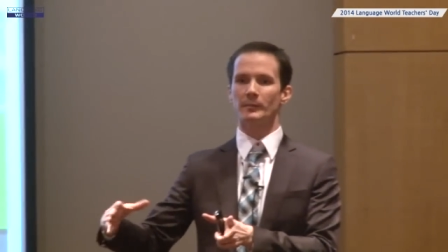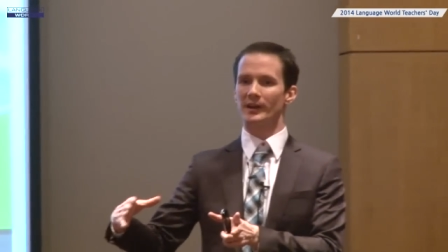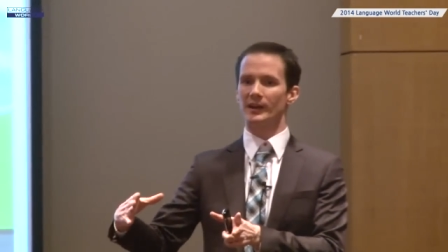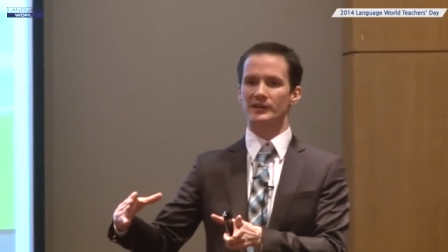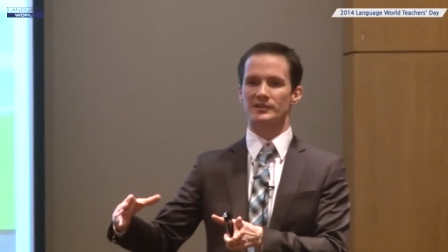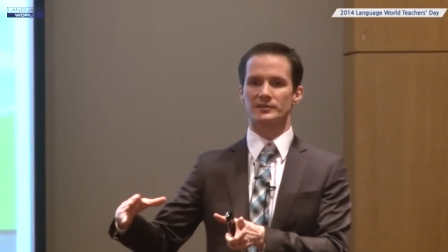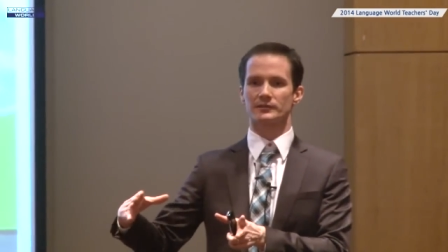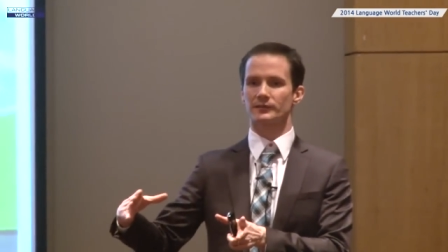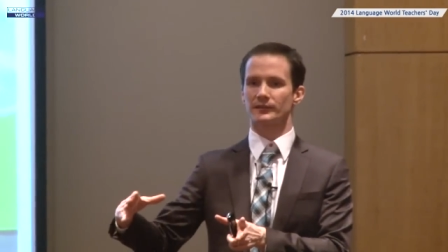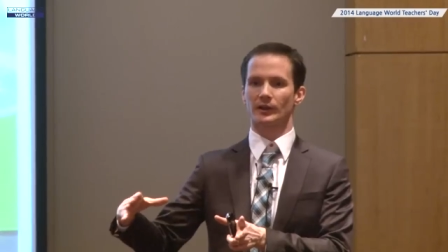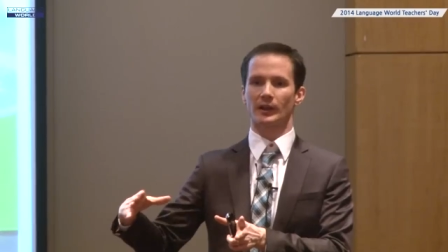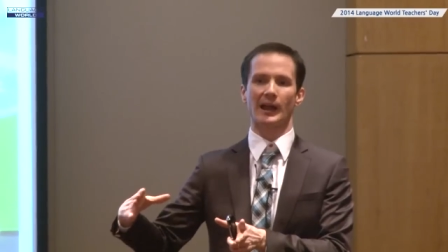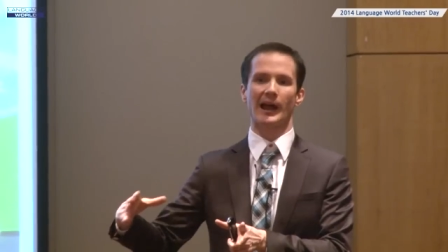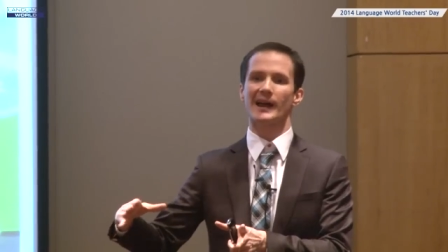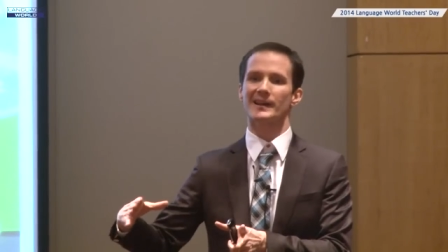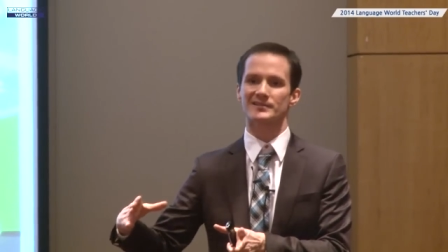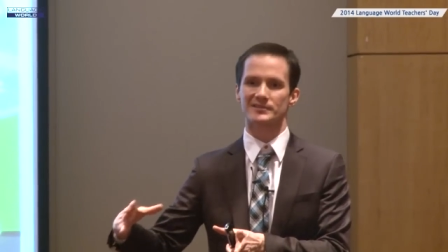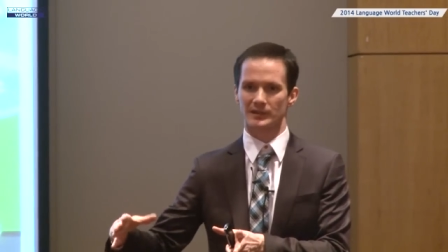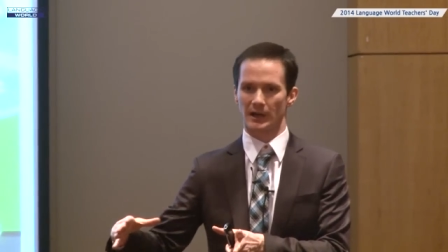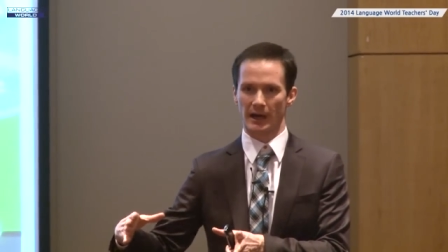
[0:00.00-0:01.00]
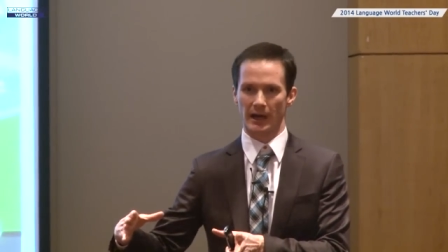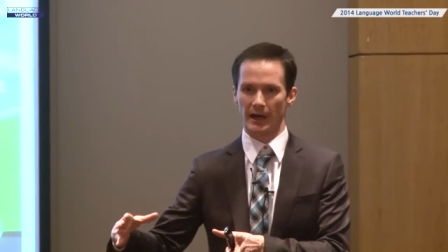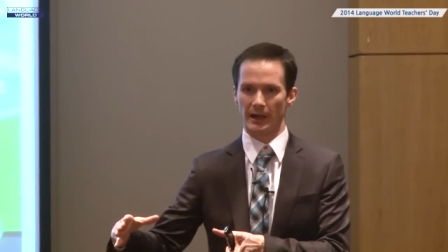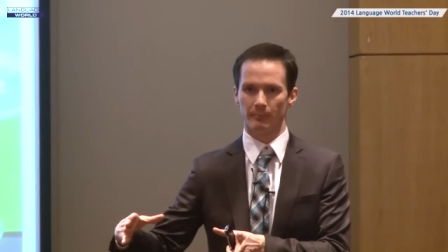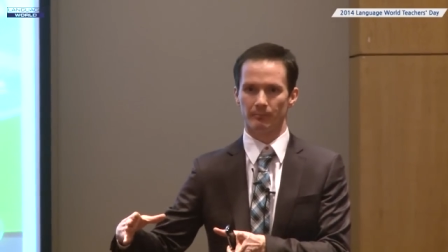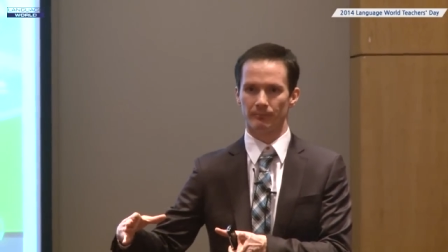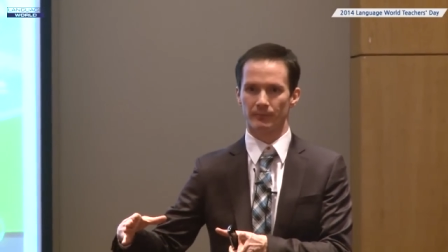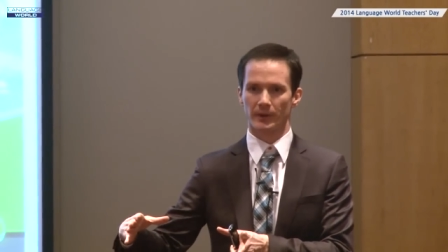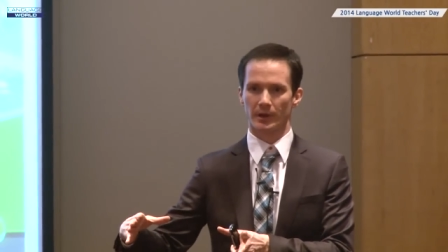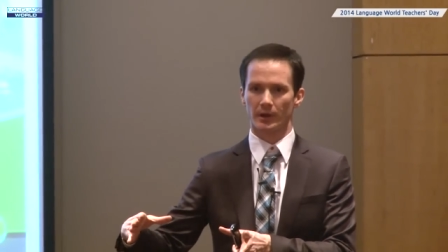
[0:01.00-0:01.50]
minutes of class
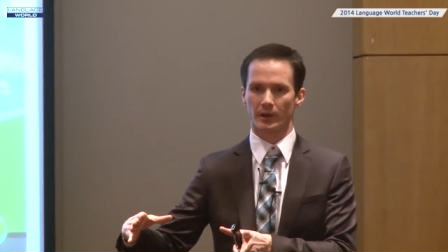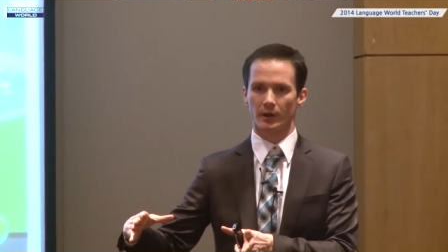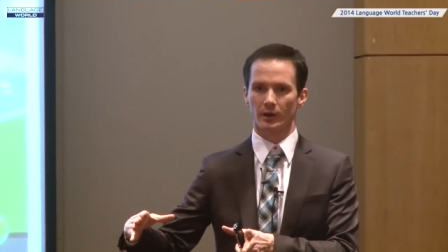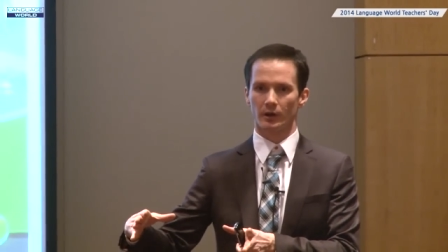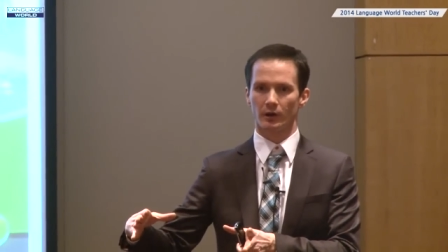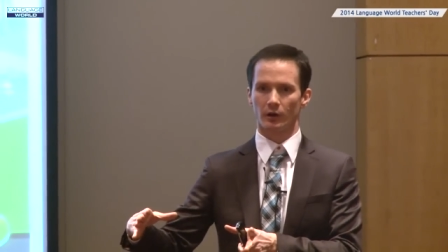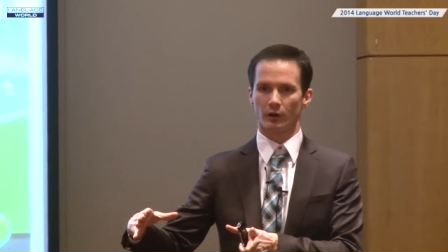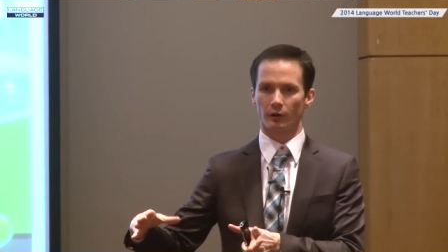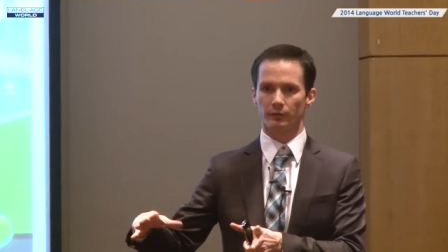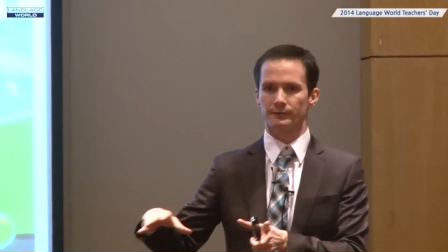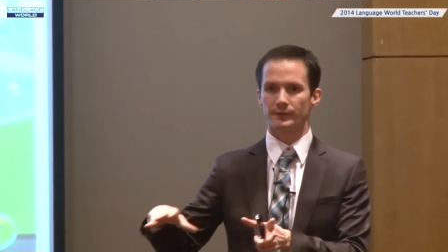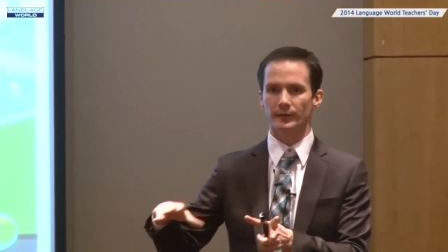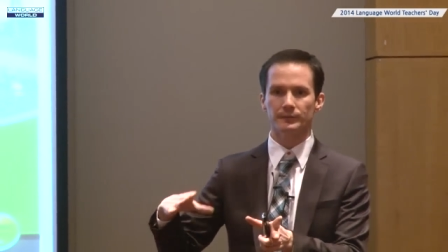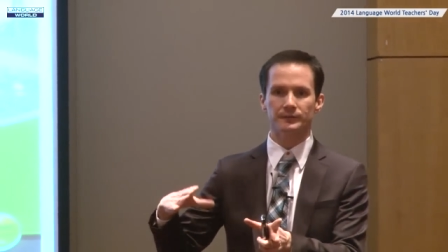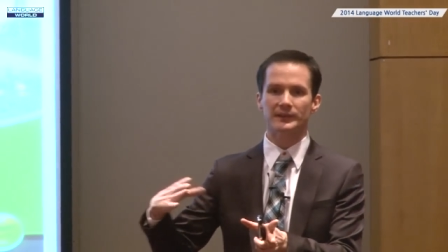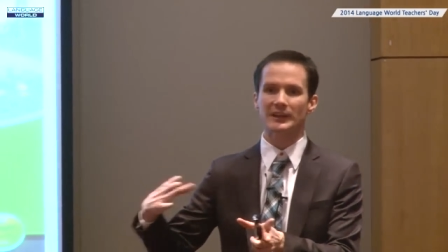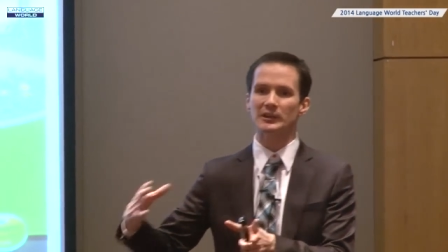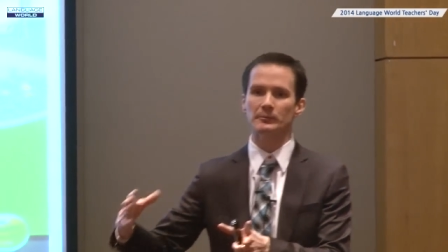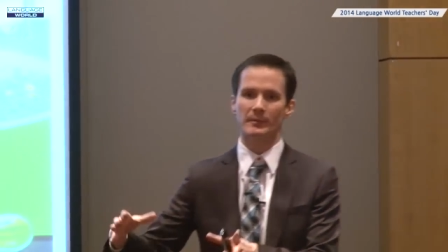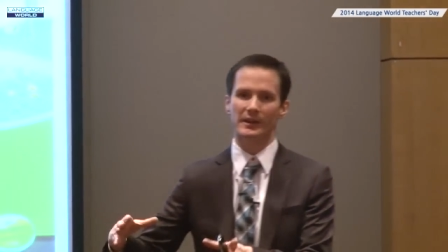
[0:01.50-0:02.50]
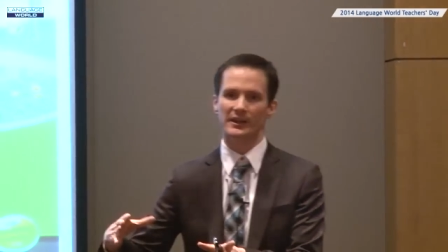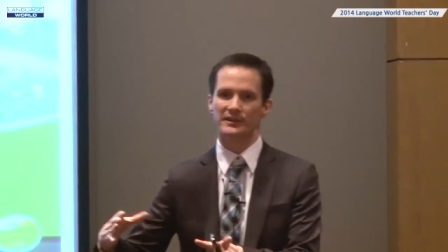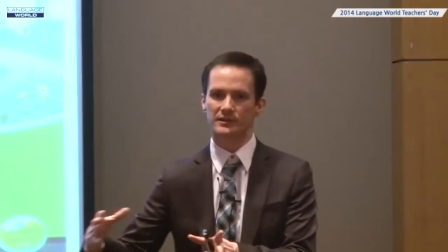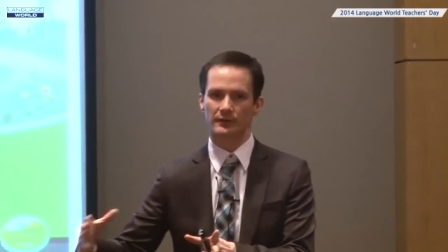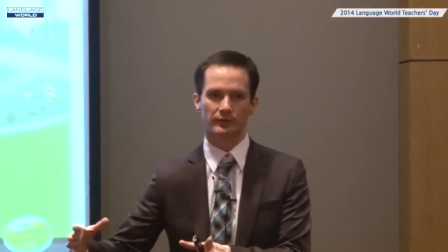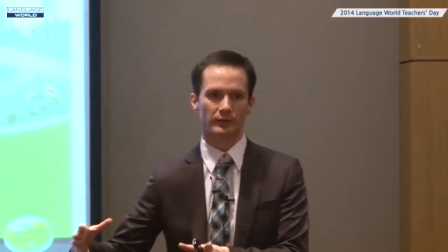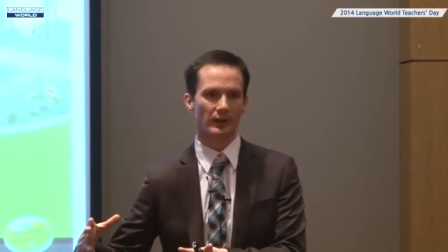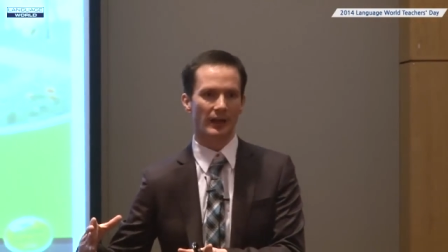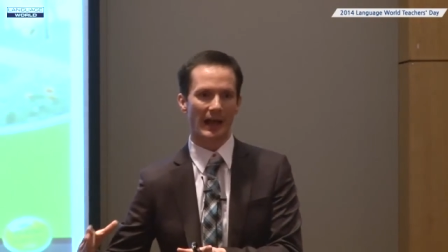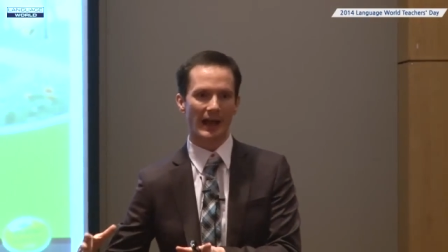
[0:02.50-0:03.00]
time or 15 minutes
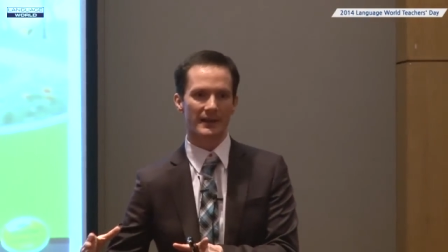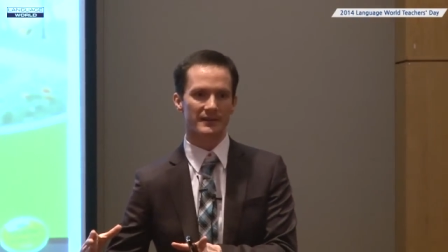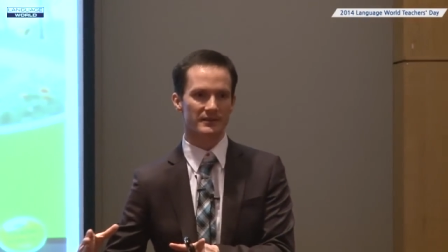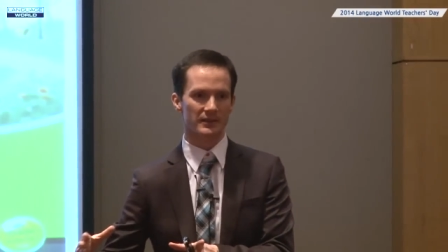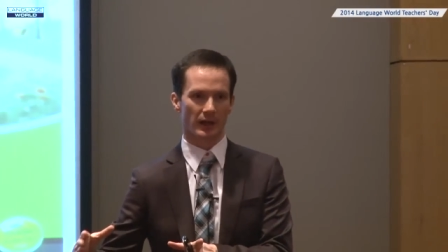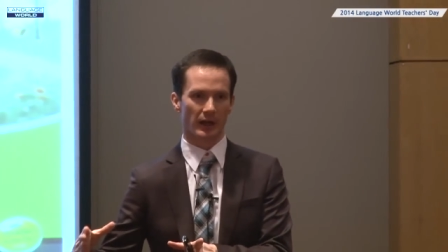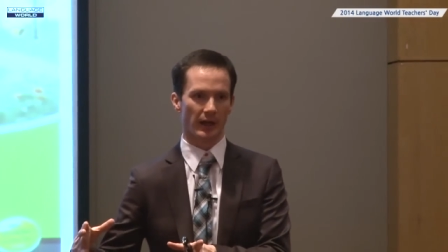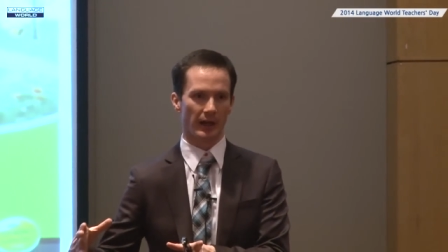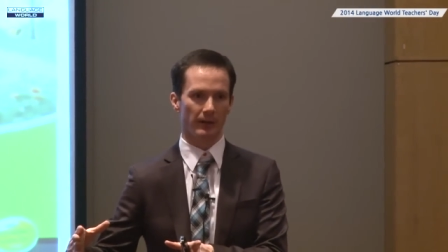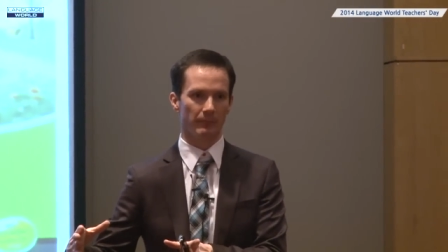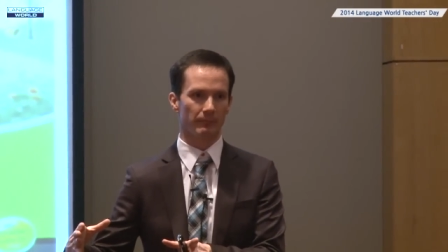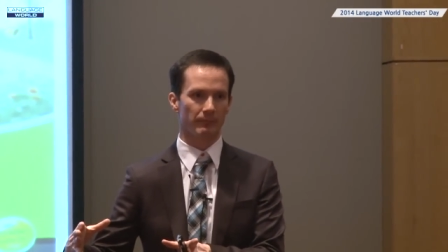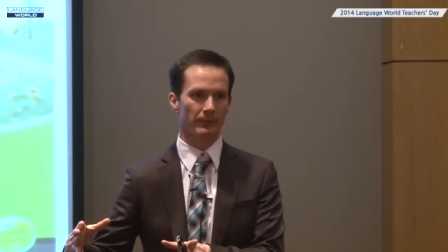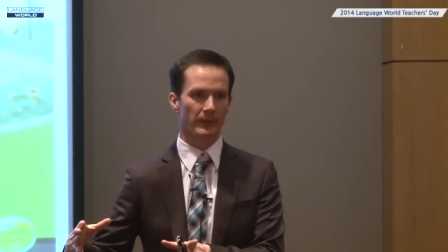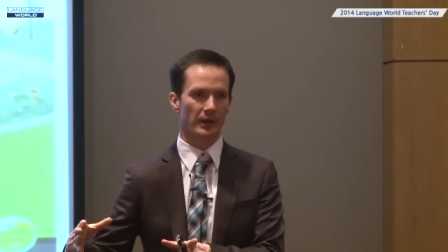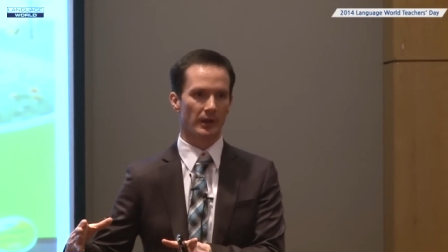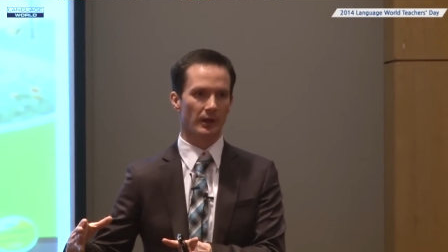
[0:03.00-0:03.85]
of class time